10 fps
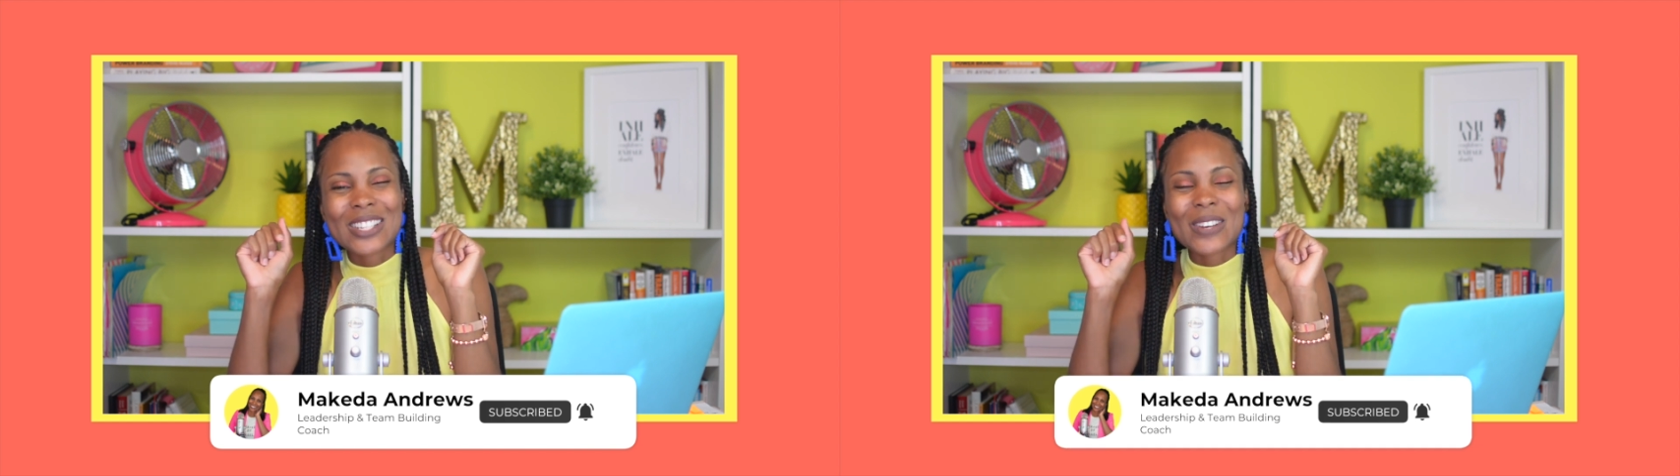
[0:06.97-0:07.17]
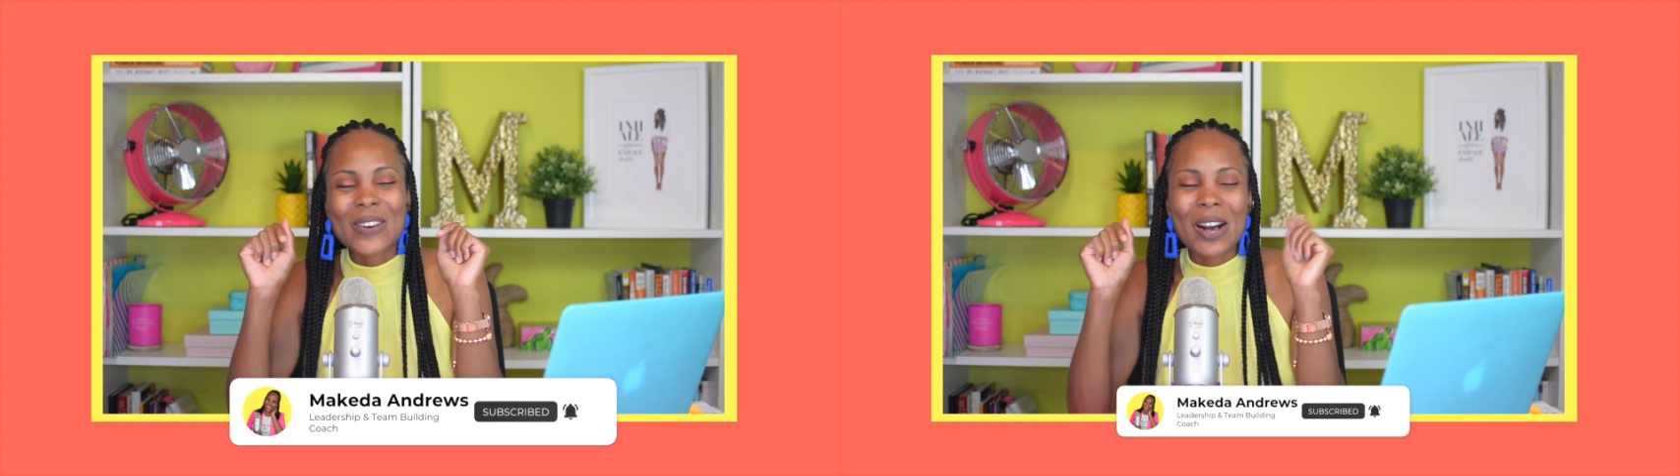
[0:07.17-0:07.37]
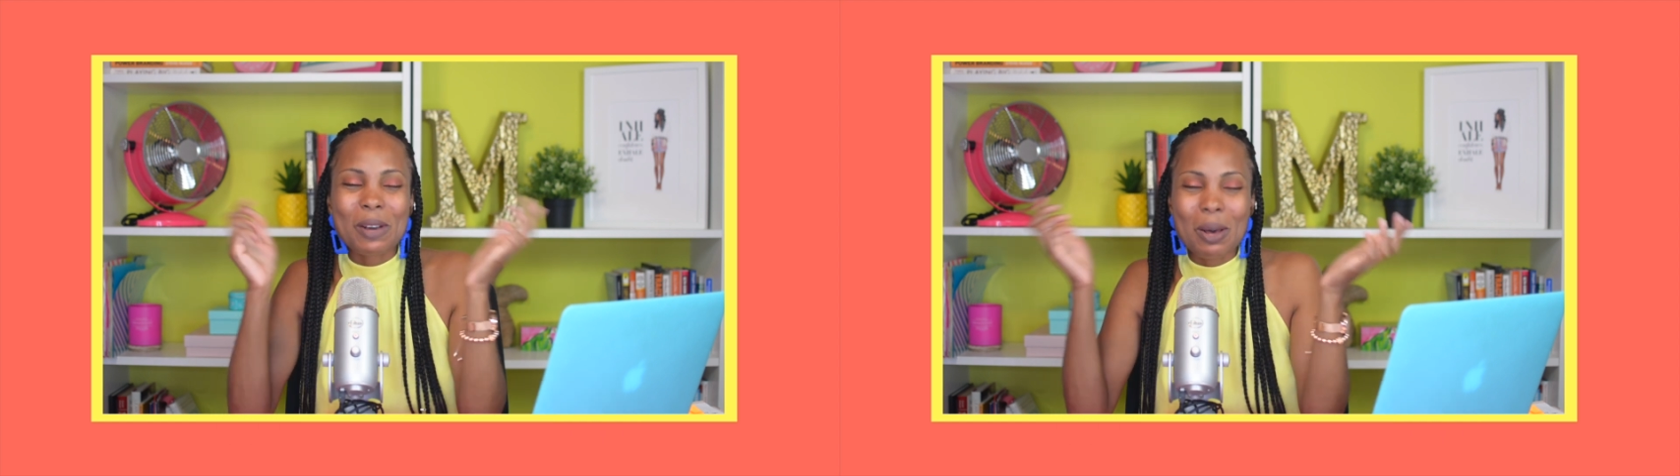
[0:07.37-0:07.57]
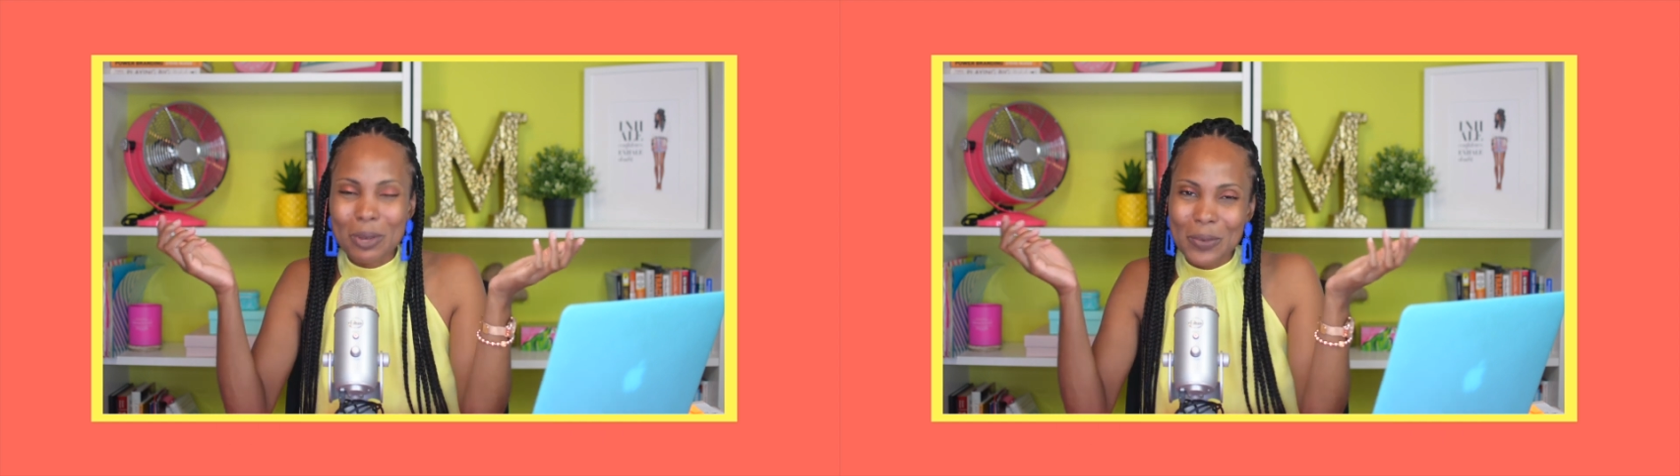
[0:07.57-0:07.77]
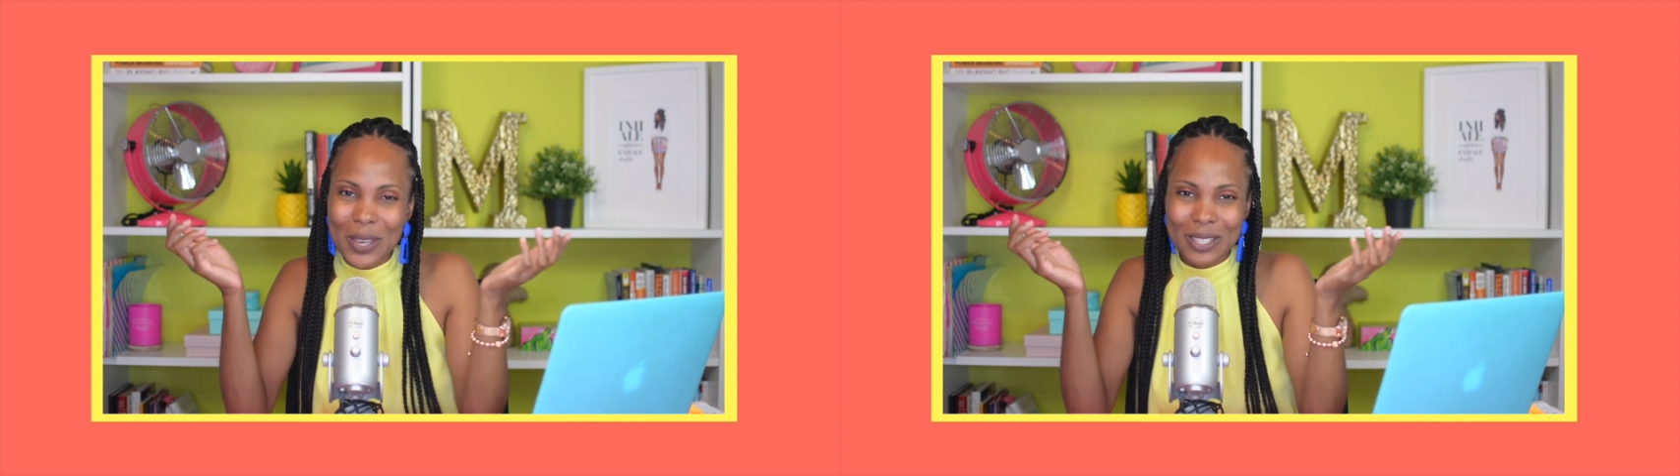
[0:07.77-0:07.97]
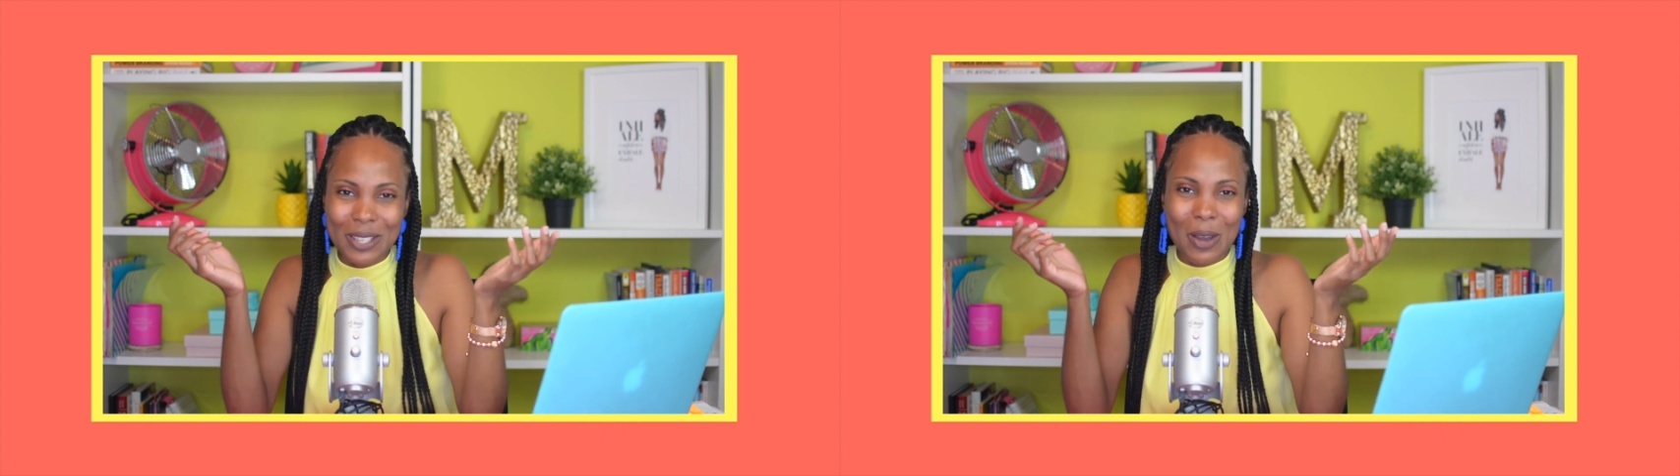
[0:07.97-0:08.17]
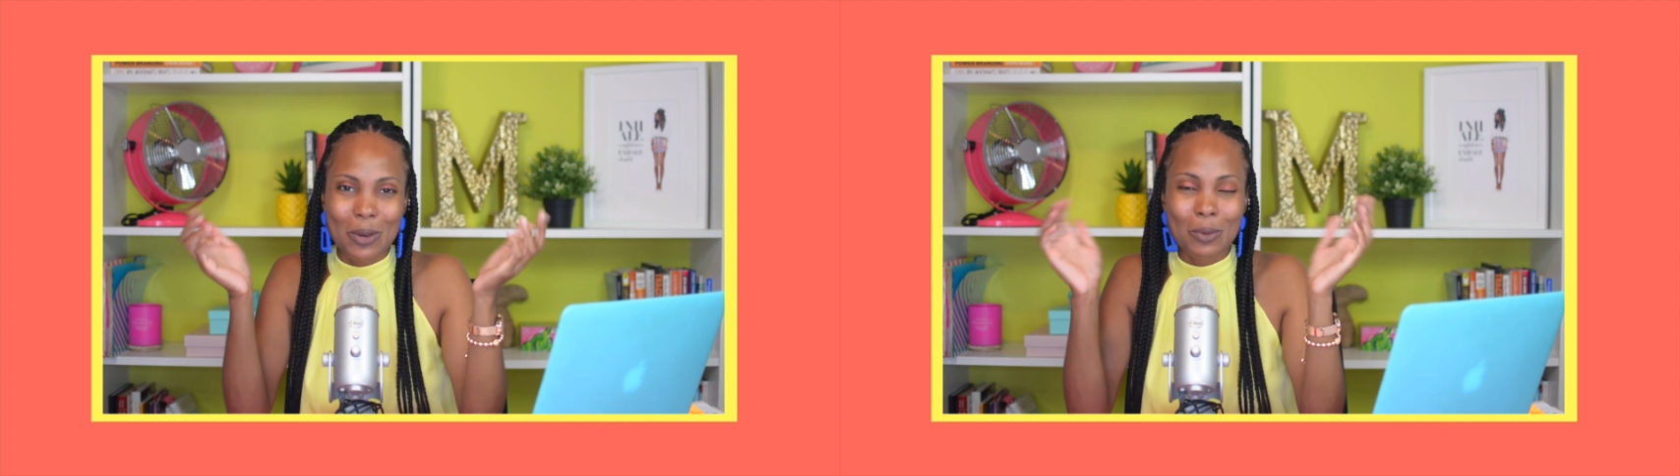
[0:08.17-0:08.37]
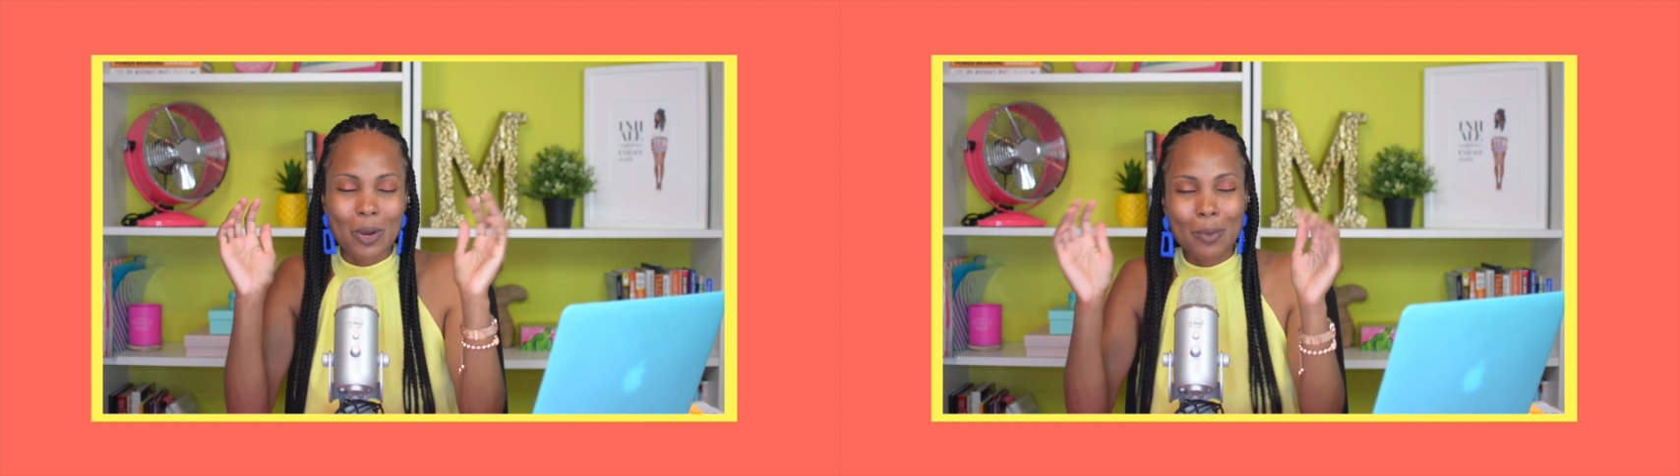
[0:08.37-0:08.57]
So a couple of weeks
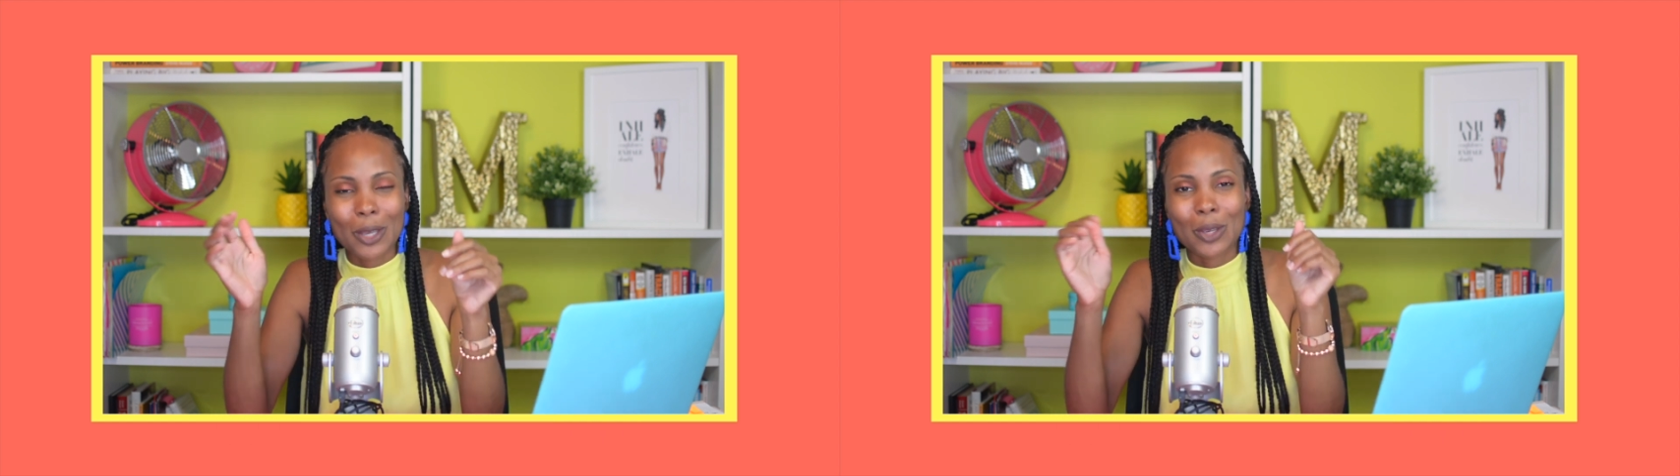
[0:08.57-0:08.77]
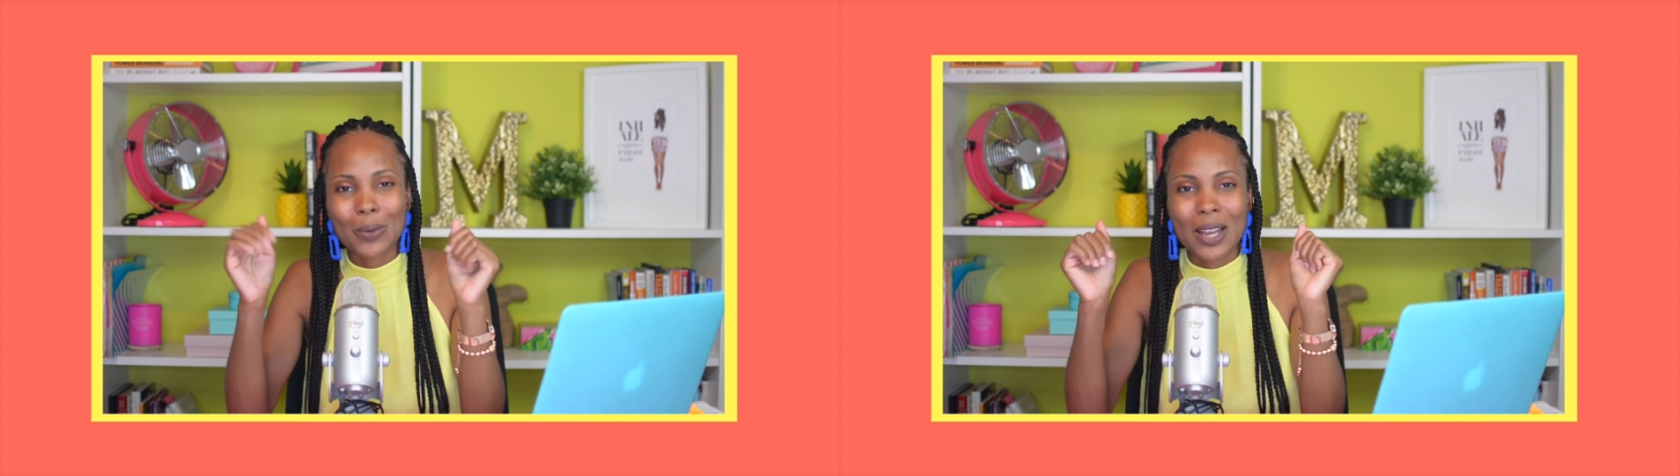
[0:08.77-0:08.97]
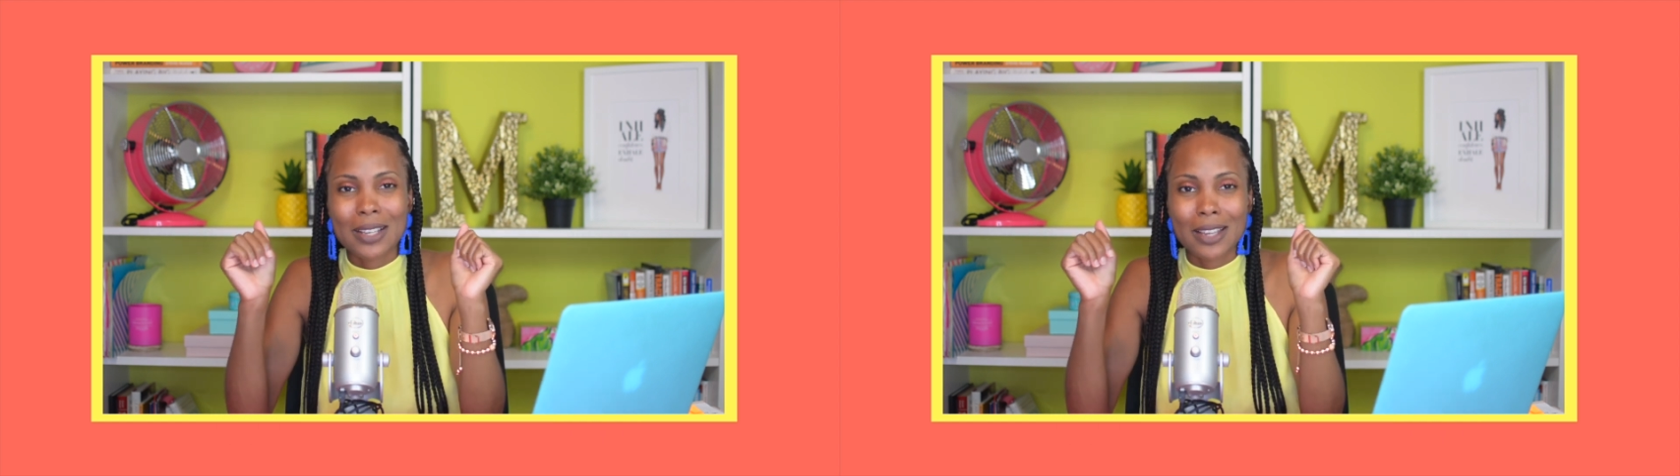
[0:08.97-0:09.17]
ago in one of my Q&A